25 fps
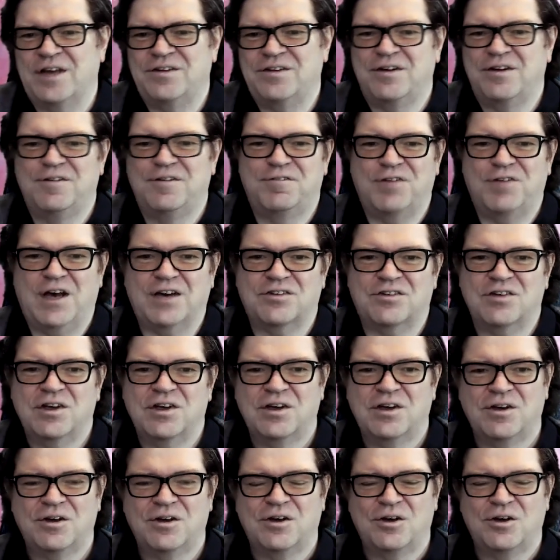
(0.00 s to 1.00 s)
And in fact,
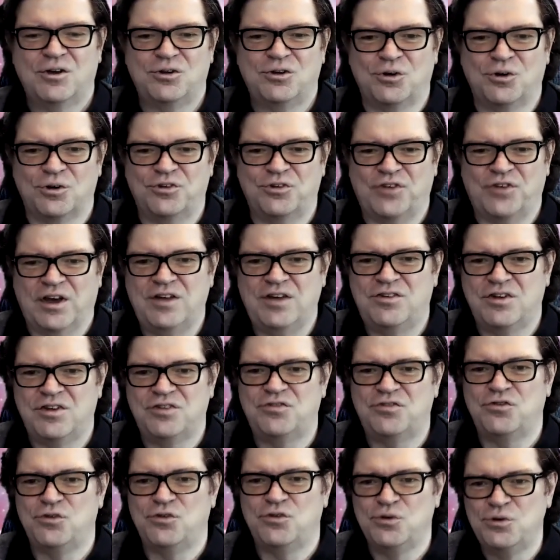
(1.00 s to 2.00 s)

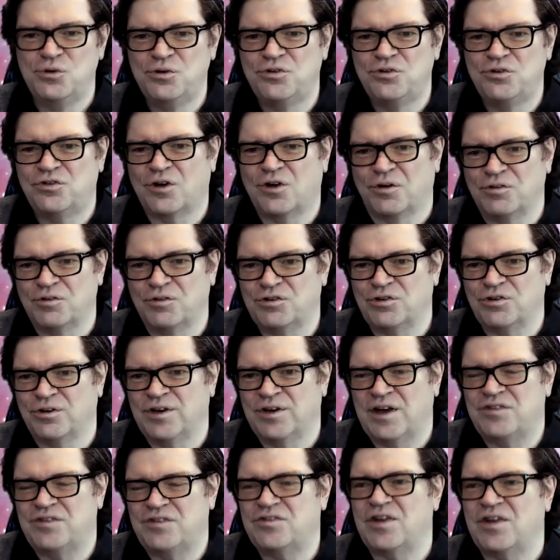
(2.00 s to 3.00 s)
neuroscientists use convolutional
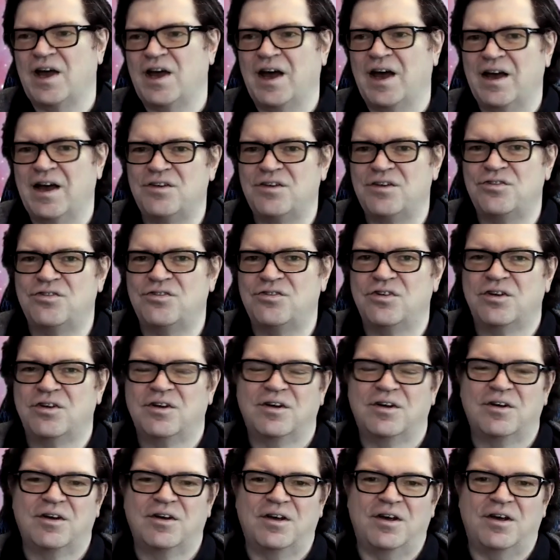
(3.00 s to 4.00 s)
nets as
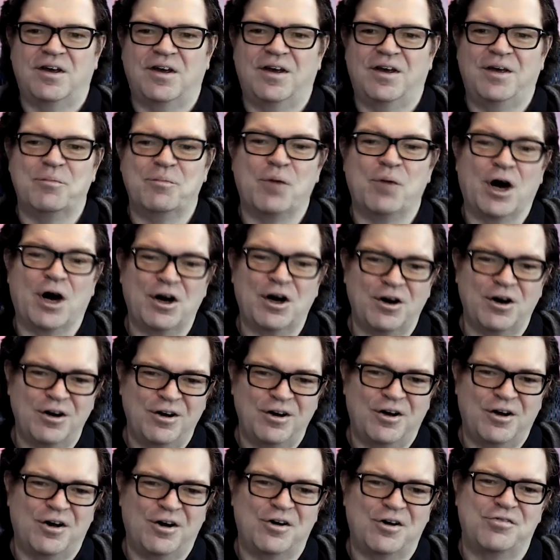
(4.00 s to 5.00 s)
a model
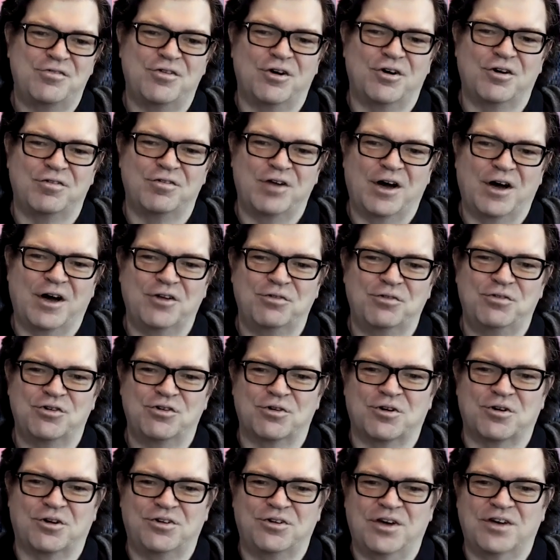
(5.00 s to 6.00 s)
of how the
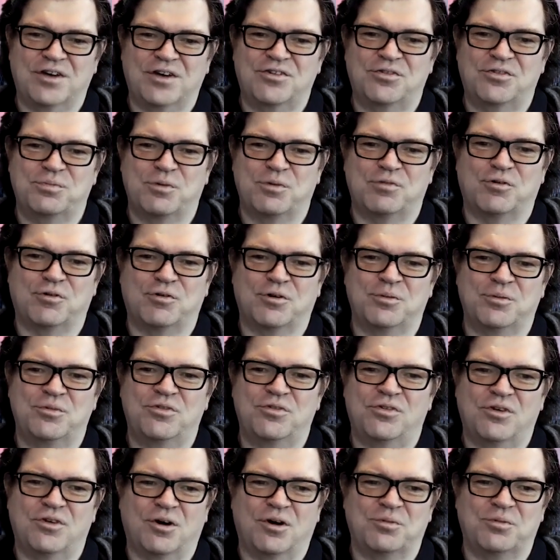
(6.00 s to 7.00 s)
visual cortex
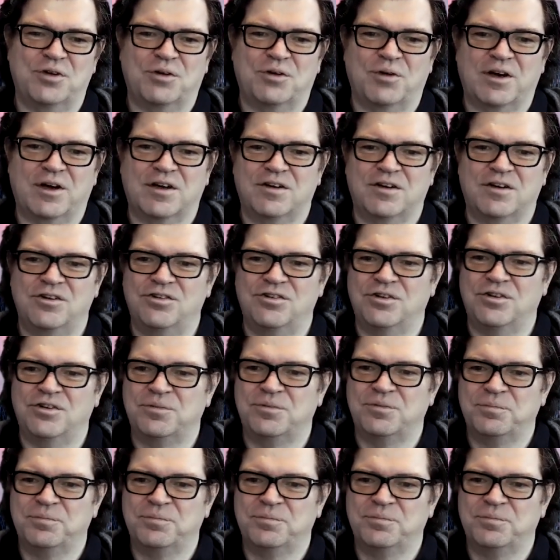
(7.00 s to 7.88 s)
performs object recognition.